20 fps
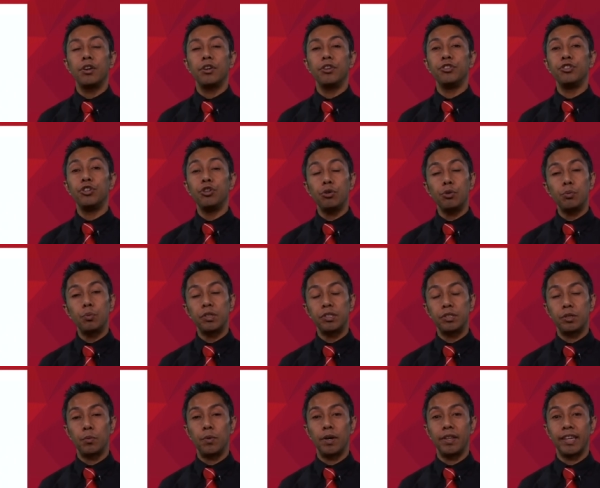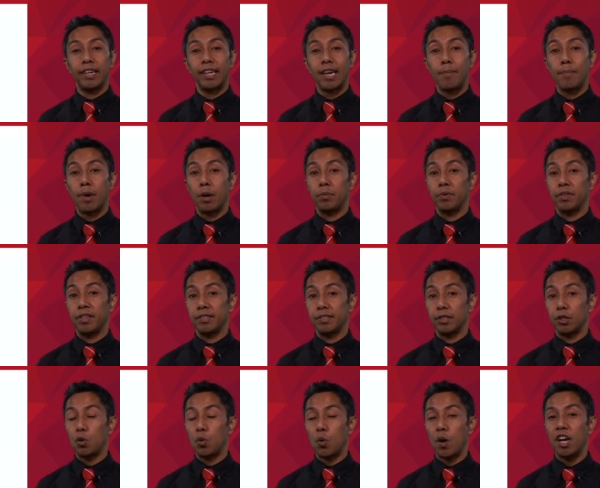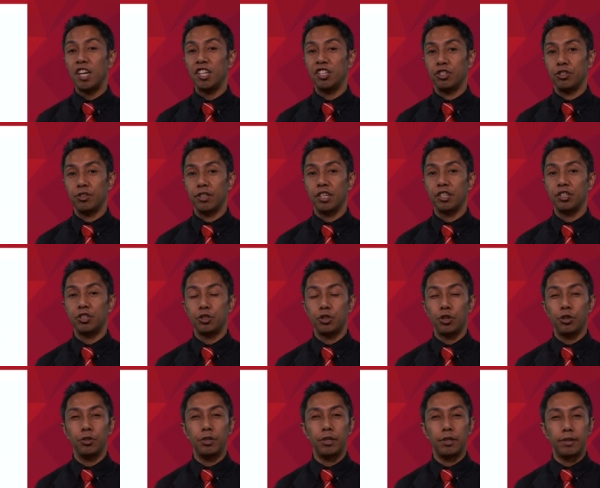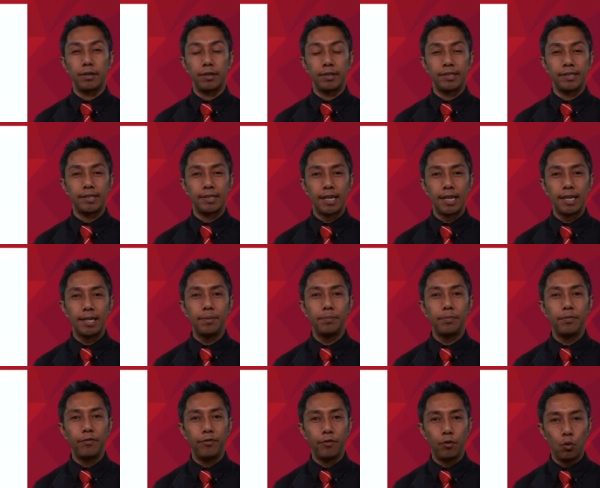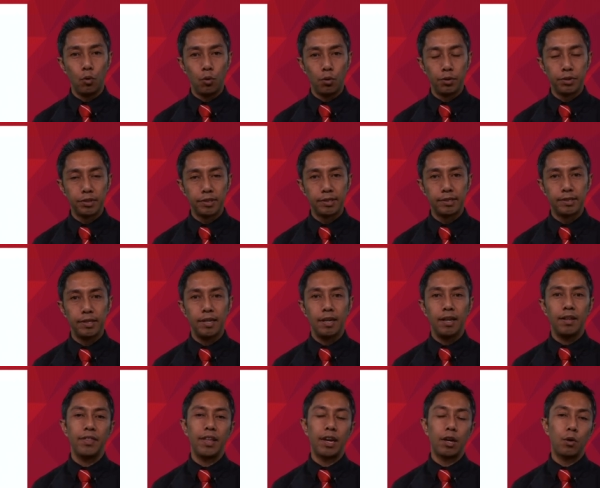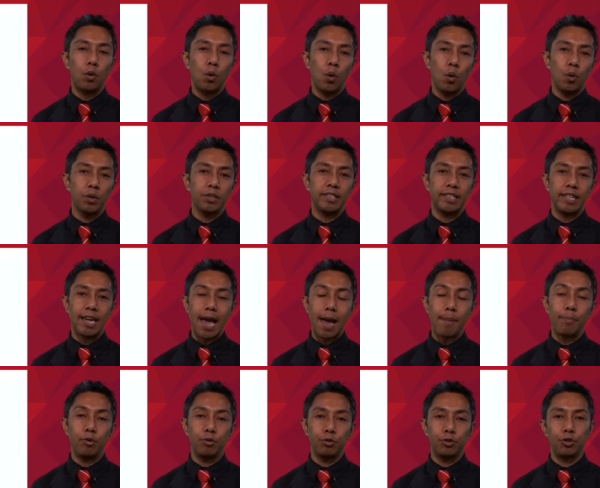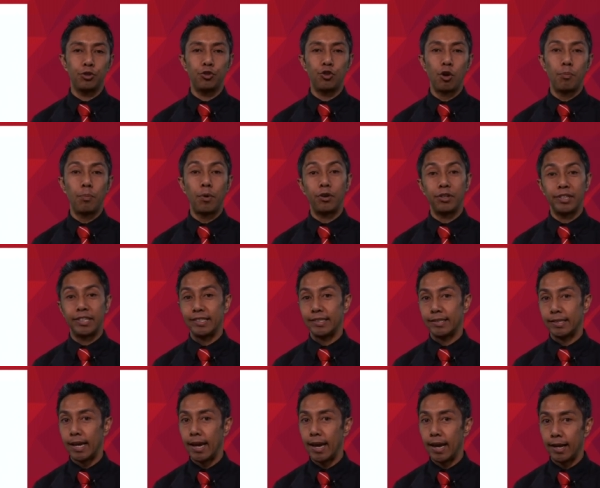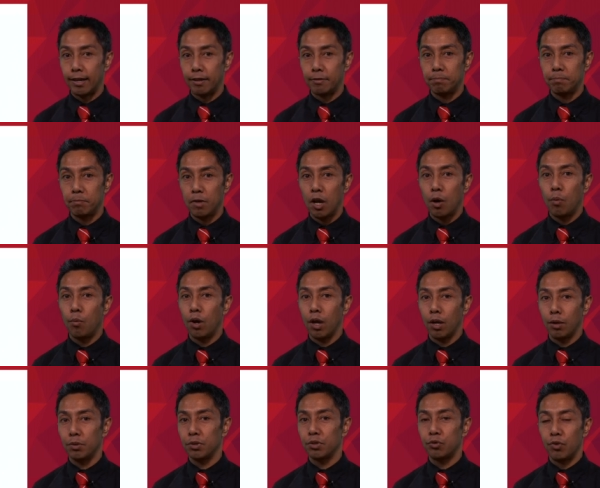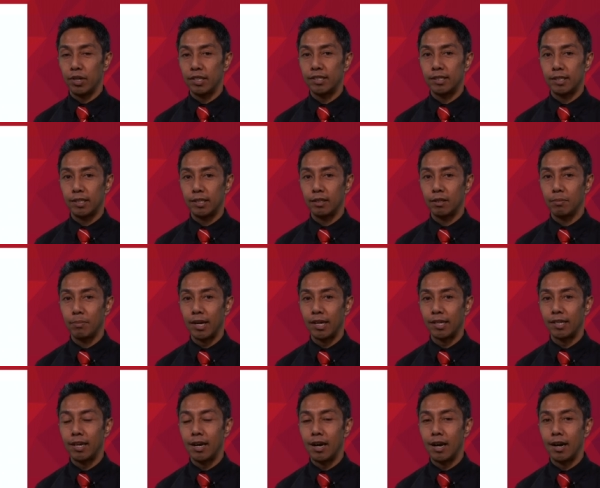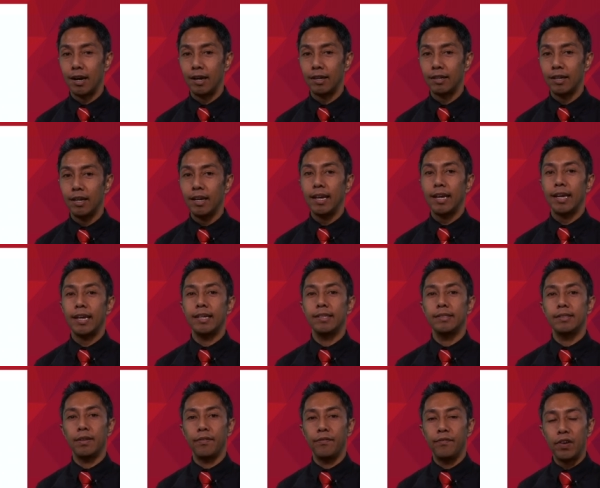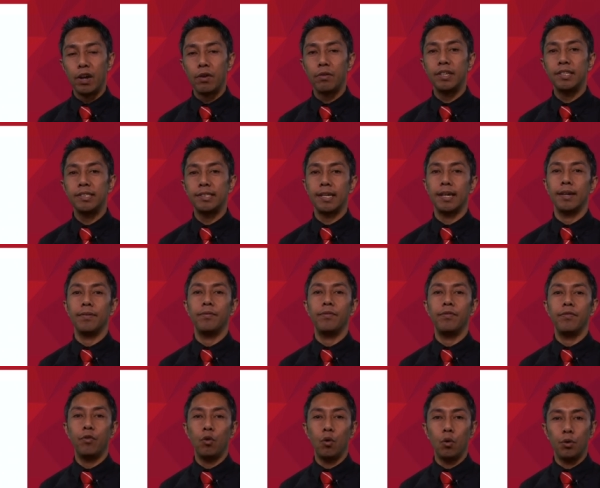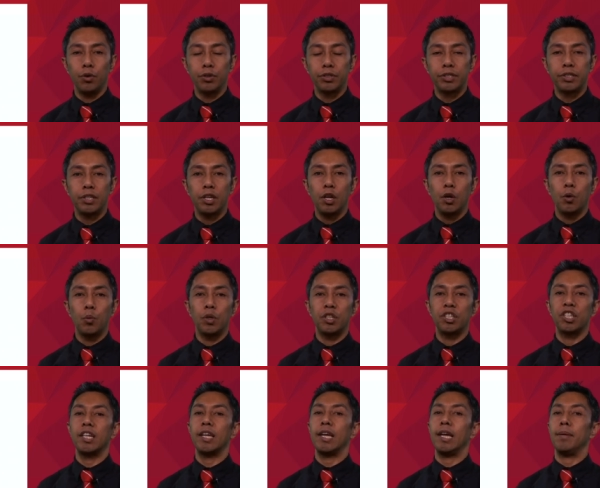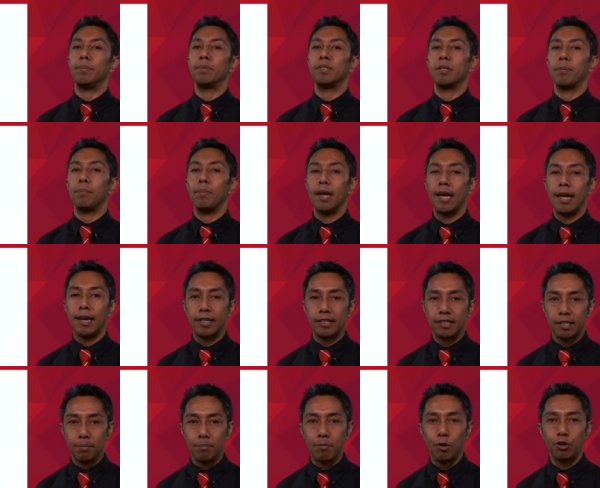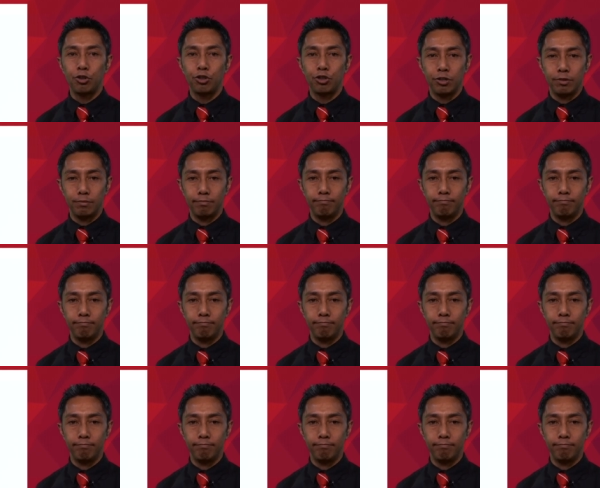Newton was the one that came up with this equation that showed that the same force that caused the apple to drop on his head while he was resting in the backyard is the very same force which keeps the planets in motion.